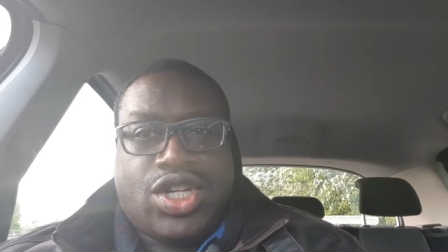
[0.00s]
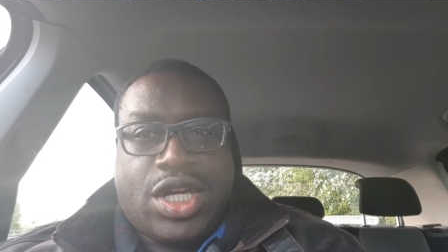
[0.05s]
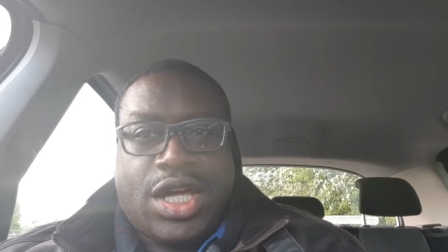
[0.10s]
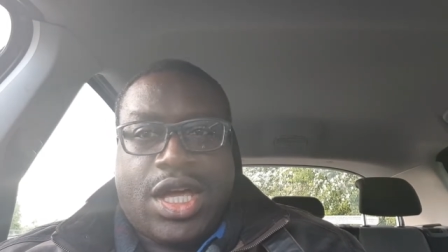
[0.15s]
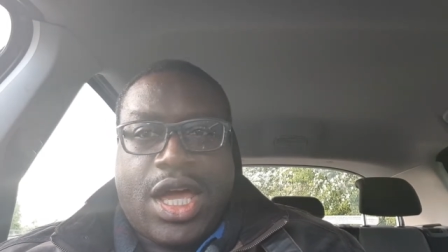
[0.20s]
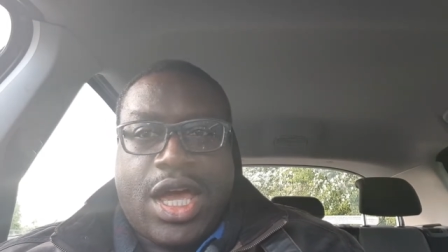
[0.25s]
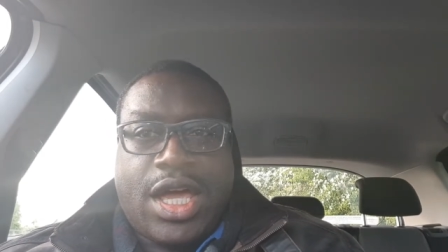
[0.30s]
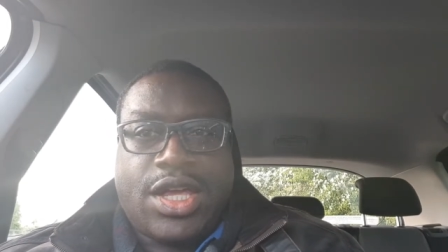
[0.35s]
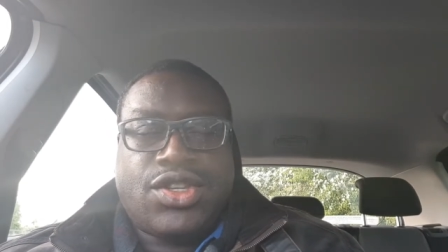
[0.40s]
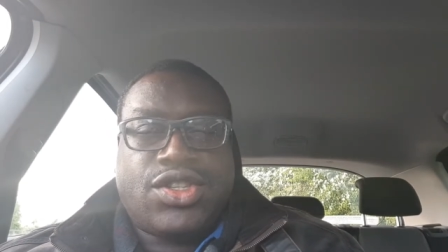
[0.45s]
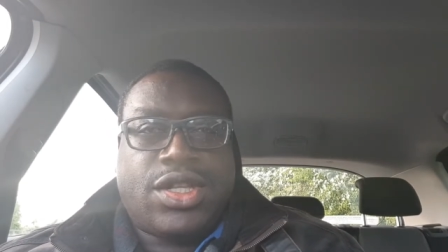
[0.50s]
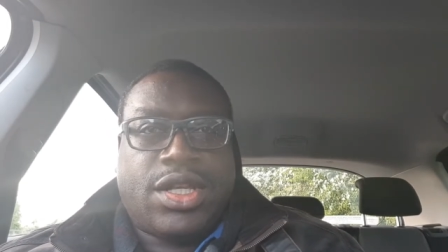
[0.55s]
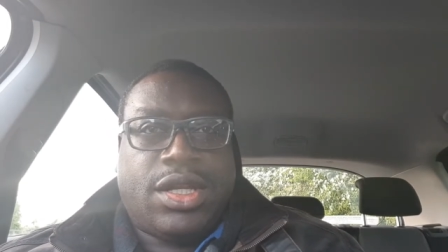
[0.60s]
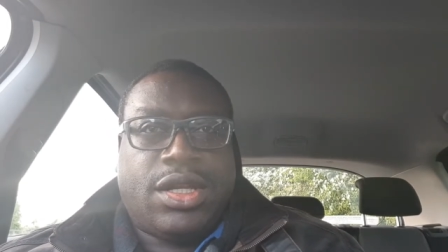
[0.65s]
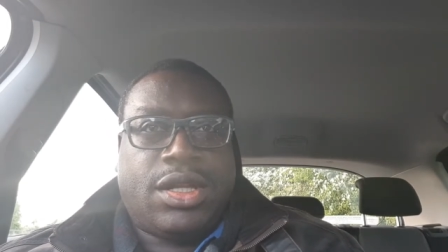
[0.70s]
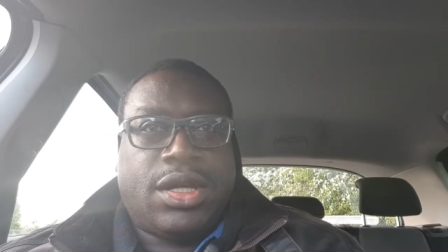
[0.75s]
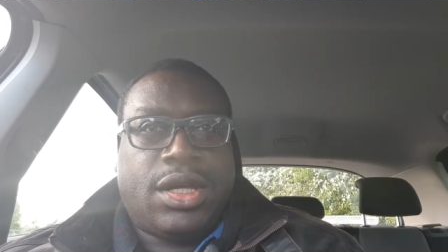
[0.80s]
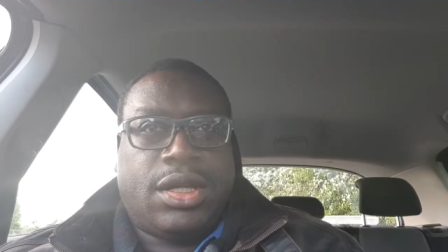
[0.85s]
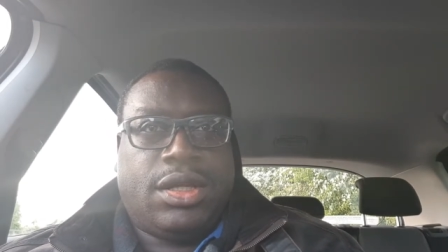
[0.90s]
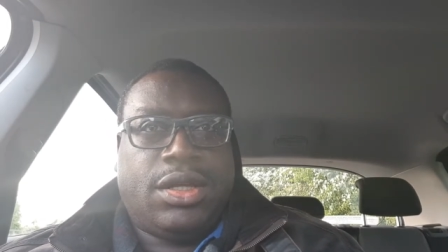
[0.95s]

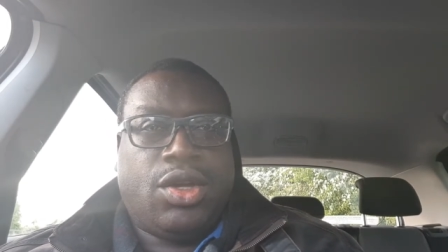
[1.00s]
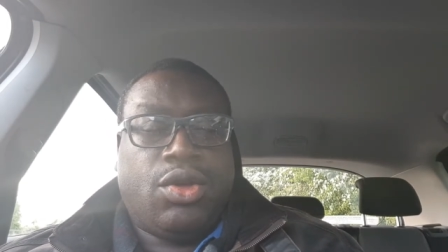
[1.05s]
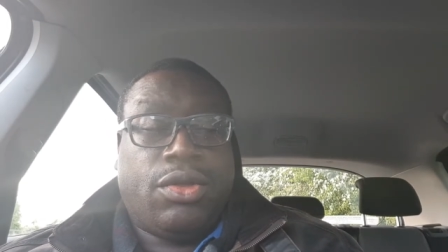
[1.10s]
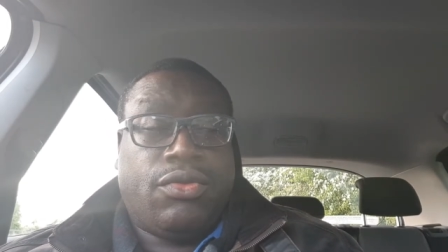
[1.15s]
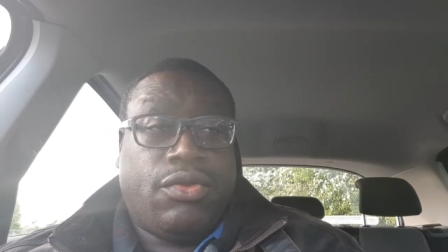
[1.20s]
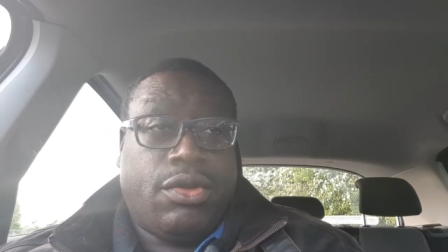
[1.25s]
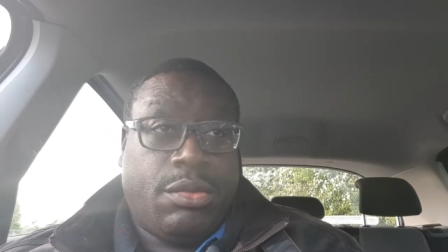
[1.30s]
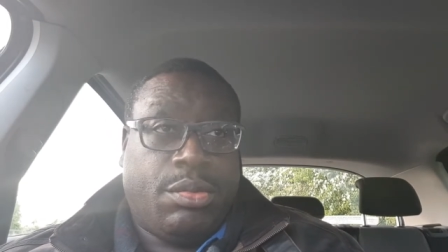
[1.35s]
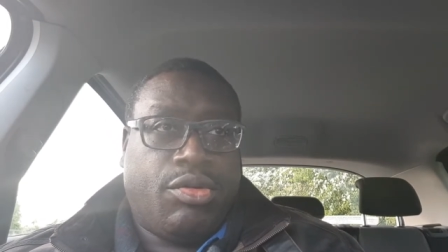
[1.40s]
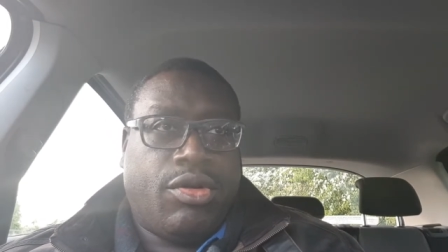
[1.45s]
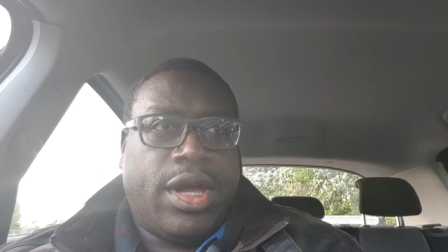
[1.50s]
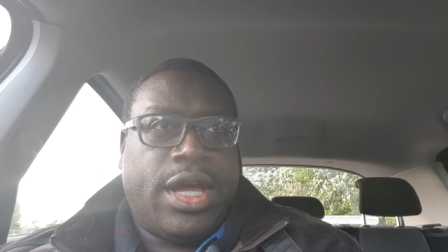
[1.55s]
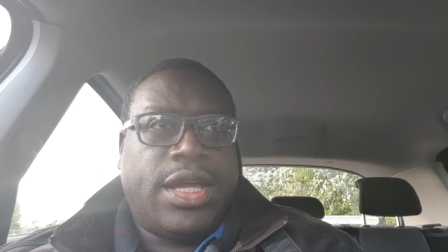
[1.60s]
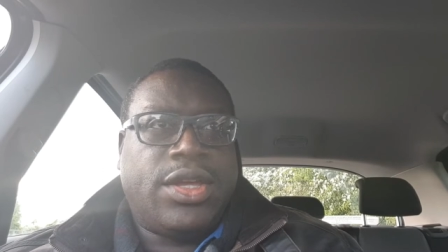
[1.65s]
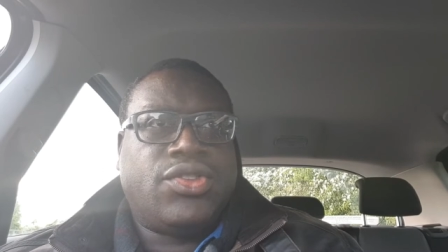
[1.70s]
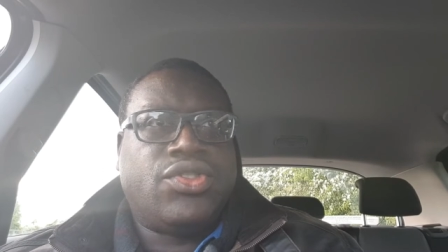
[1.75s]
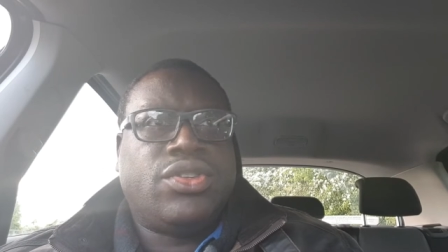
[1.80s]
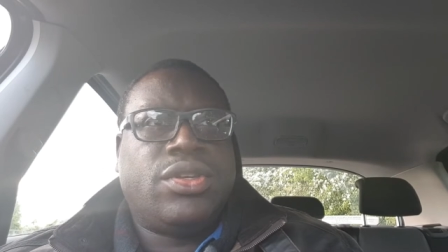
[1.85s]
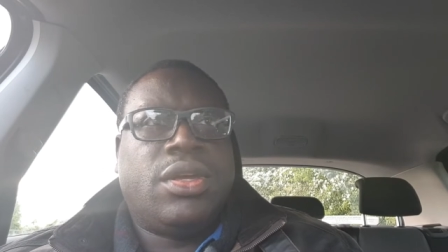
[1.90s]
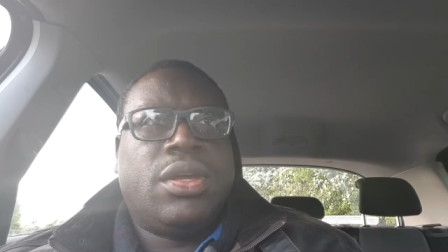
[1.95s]
Hairston and Youthful
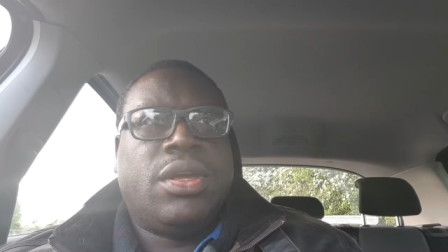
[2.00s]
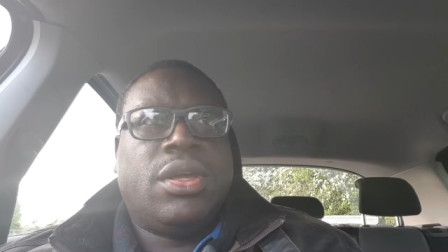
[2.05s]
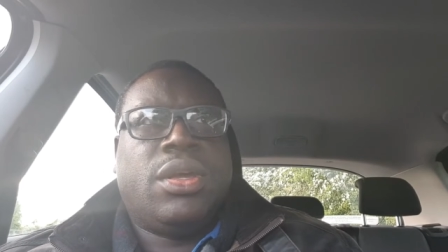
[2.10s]
Praise.